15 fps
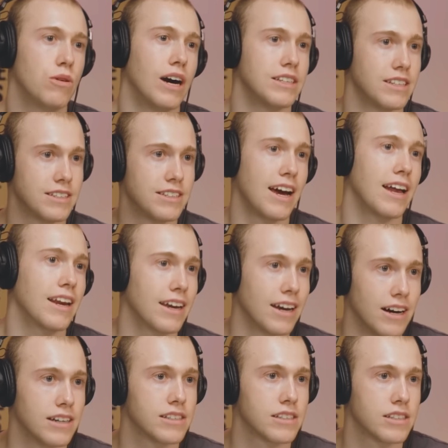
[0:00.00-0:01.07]
guys are telling
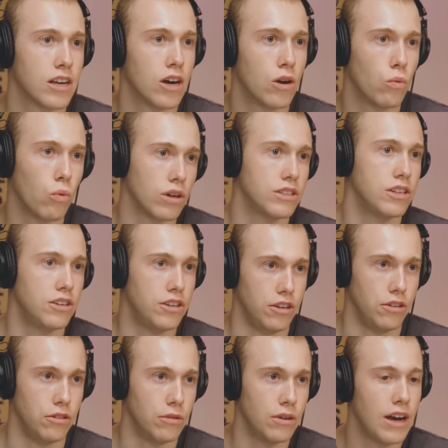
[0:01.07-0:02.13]
us what to
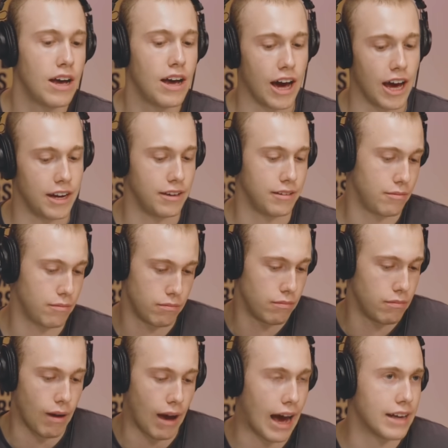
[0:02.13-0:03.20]
do. And
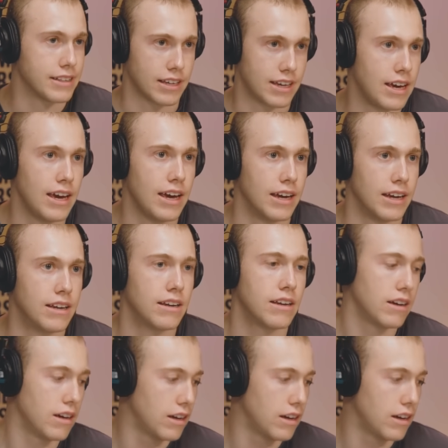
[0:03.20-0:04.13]
as a kid,